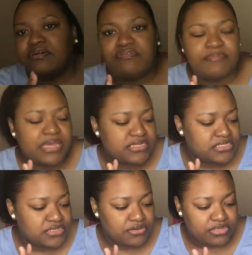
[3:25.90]
know if I'm
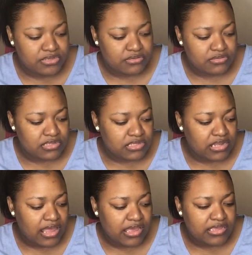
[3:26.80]
actually going to use this
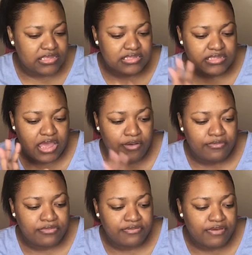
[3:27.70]
clock, because I
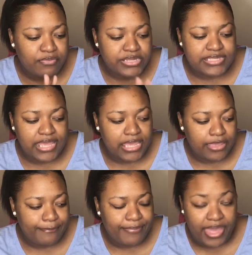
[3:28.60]
don't know if I want to take
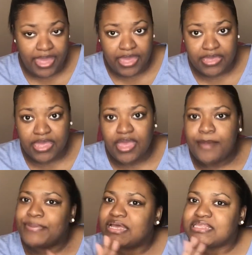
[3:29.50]
it back,
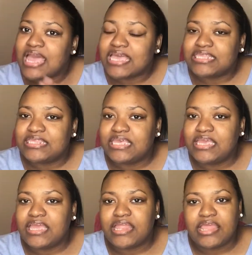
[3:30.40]
because I
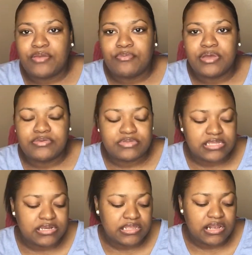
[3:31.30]
see it was
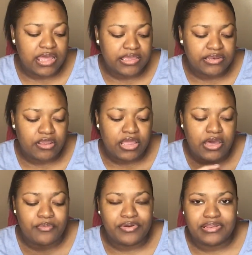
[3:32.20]
another clock in there, and
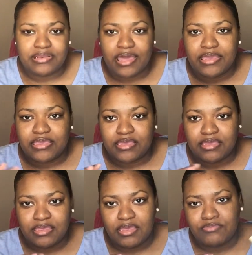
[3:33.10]
I wanted, like,
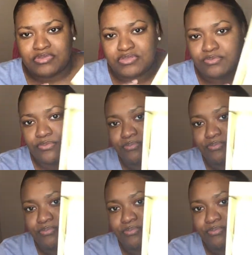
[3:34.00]
it was,